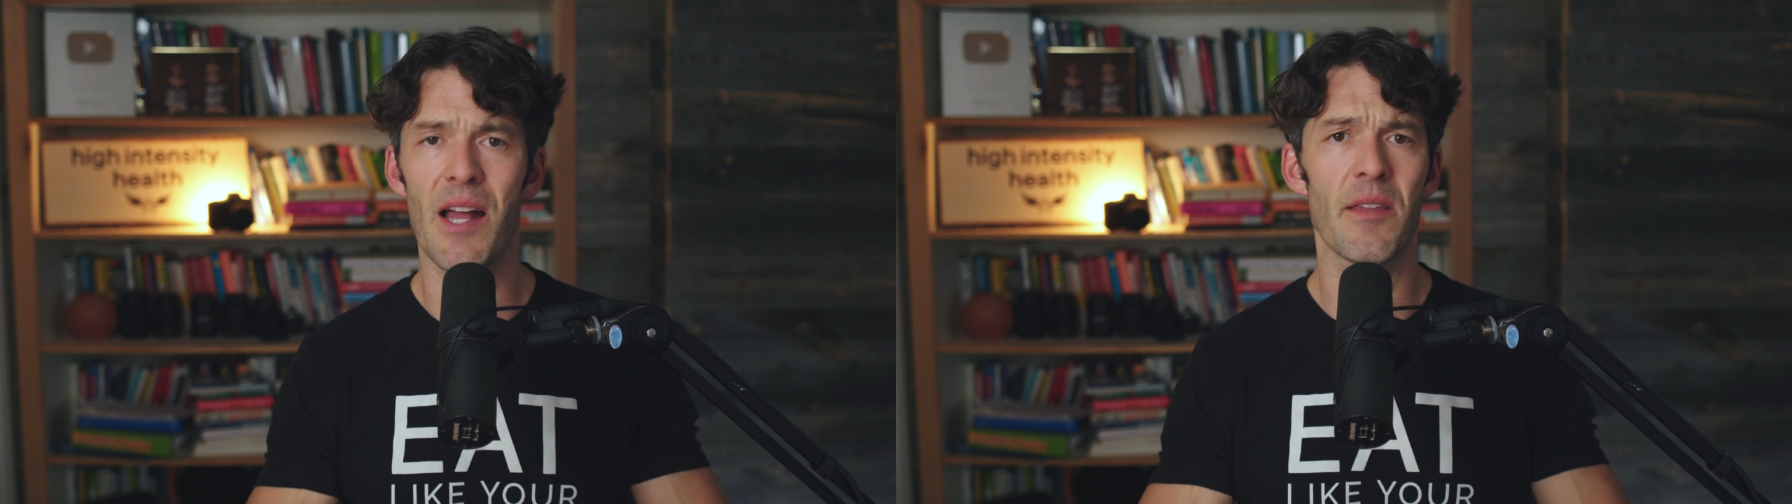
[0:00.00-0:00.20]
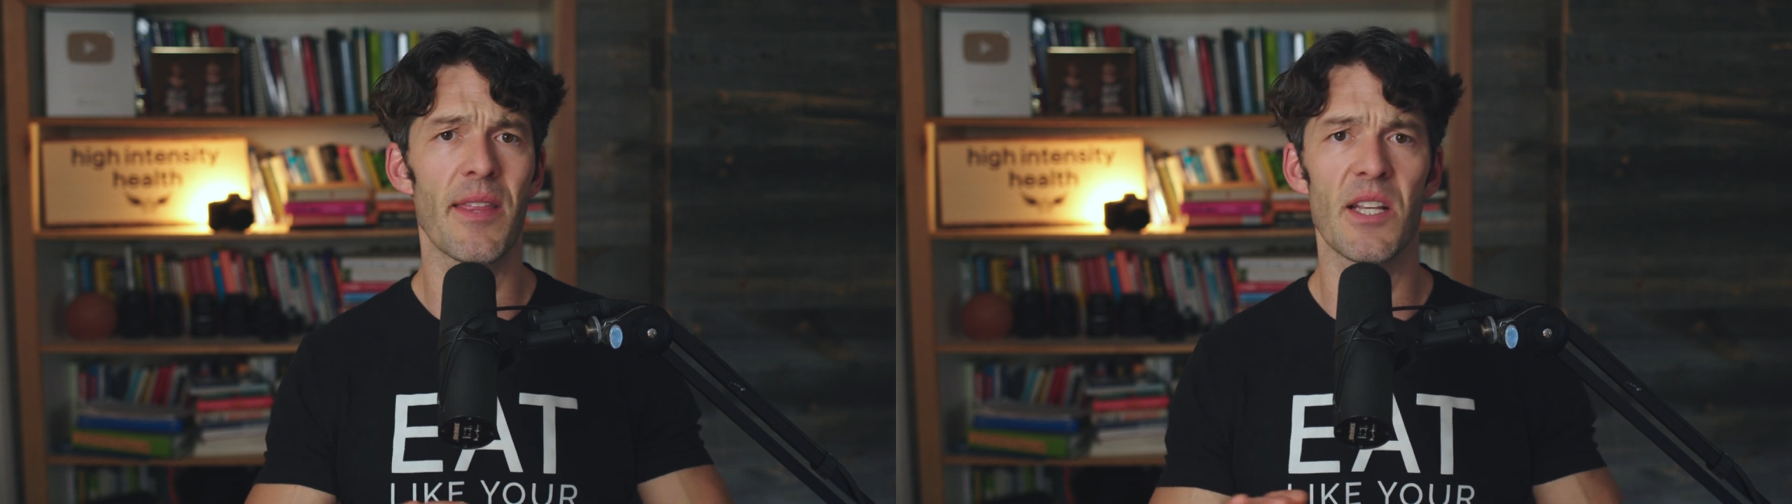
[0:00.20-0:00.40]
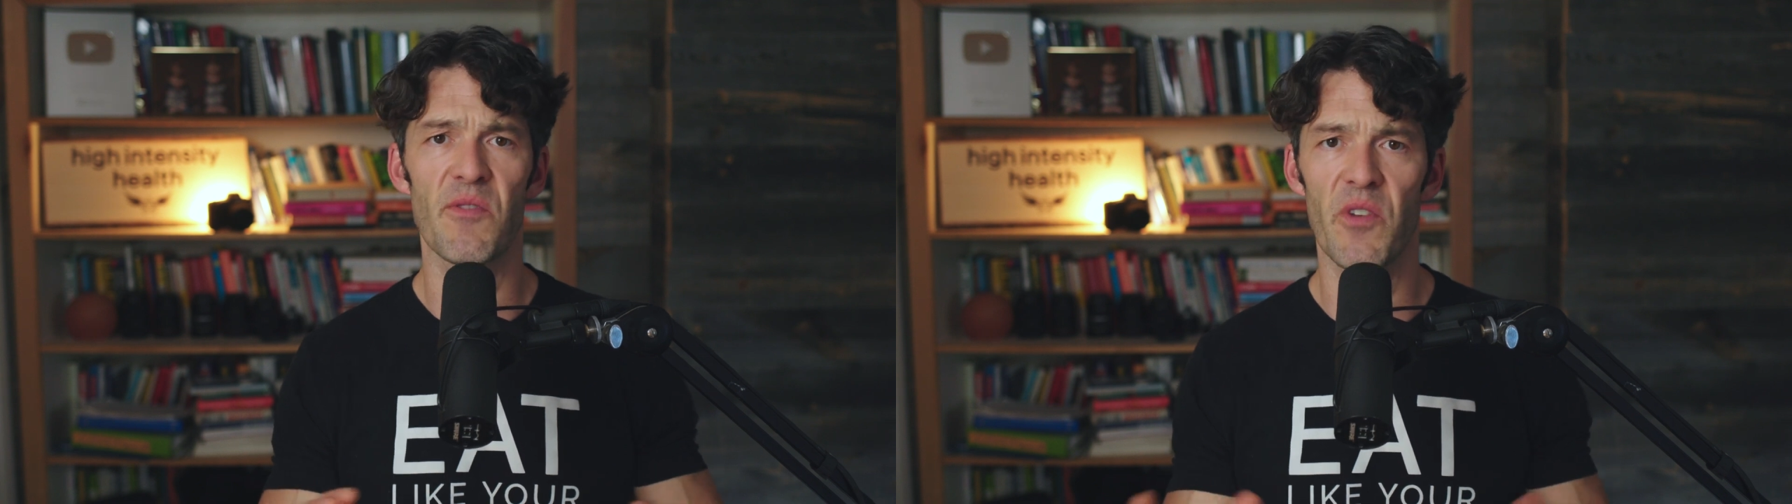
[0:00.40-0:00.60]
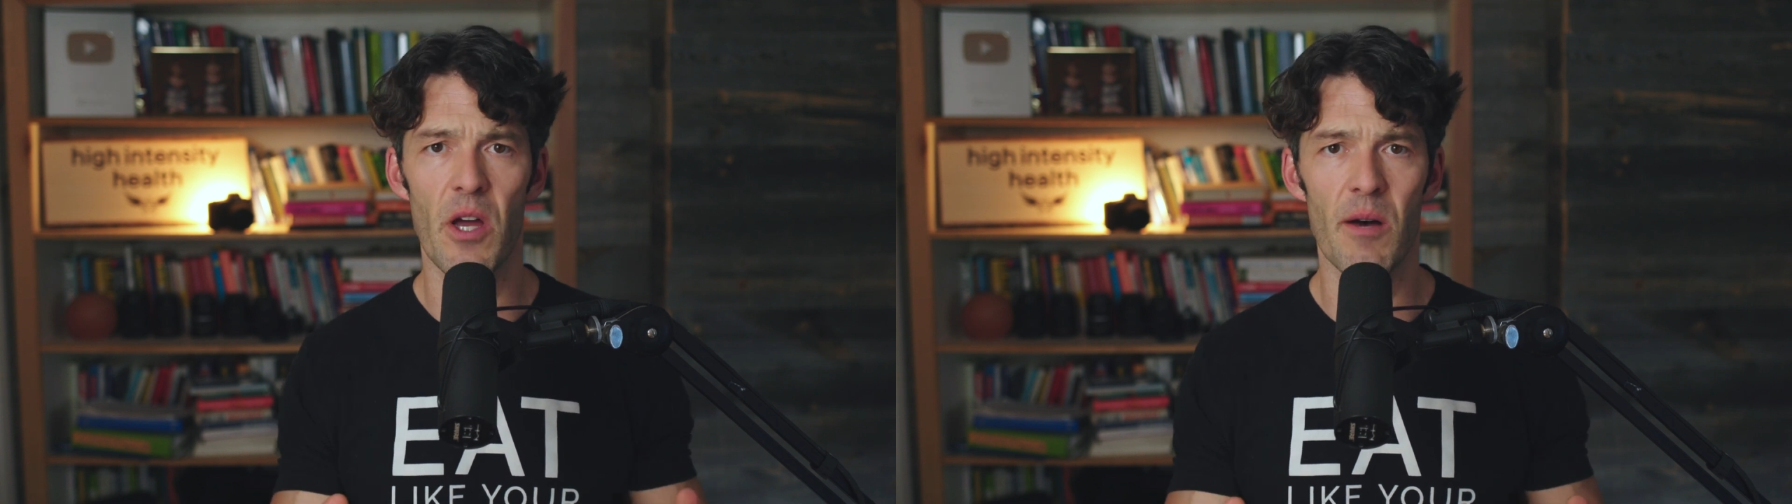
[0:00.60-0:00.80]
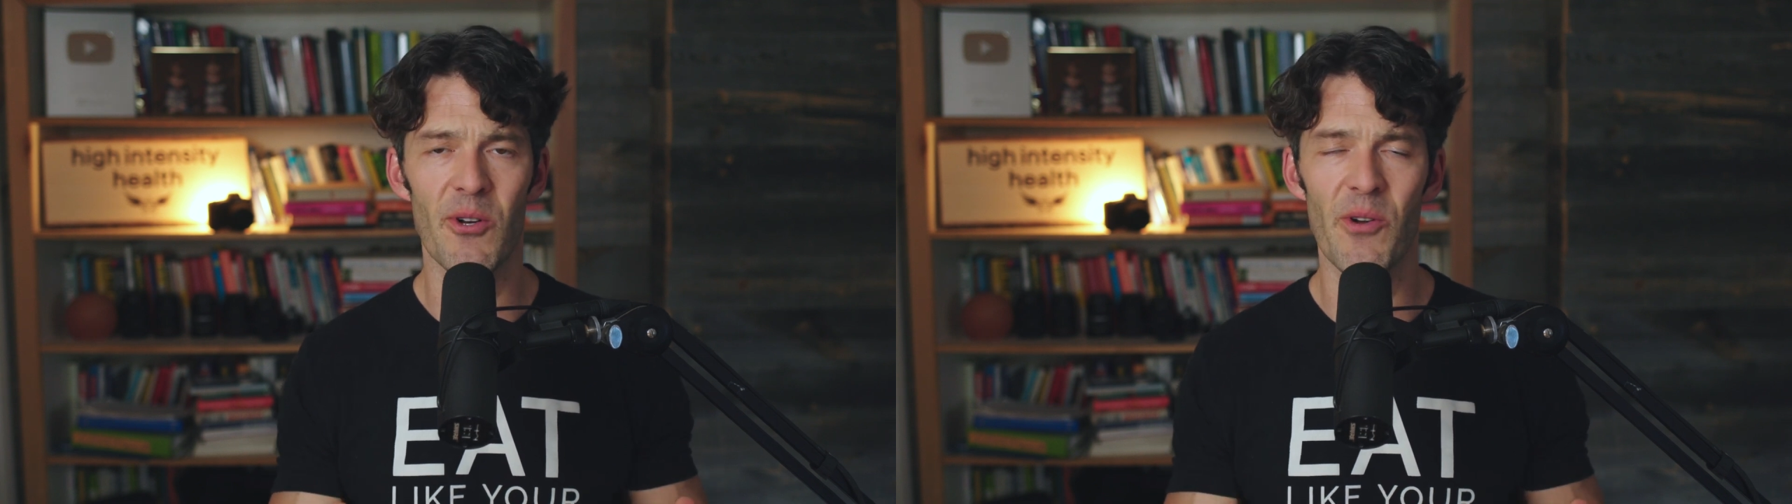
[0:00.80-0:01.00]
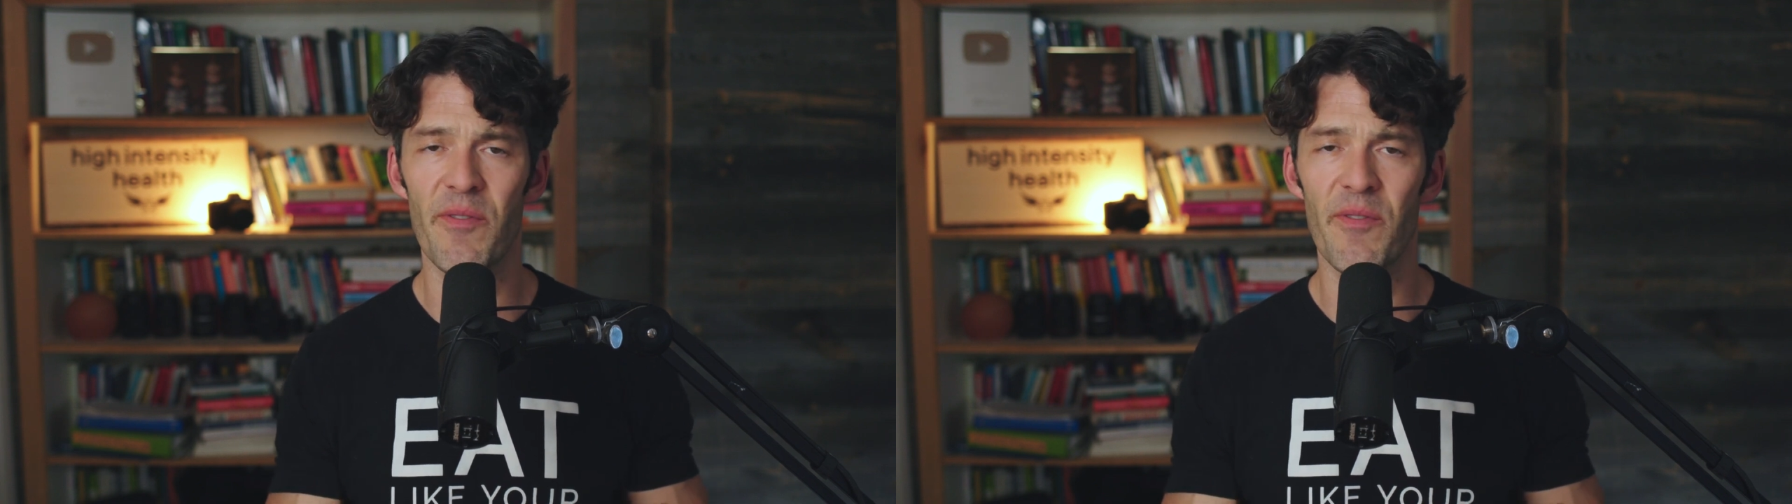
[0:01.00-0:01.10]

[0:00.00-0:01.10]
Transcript: I think that is phenomenal.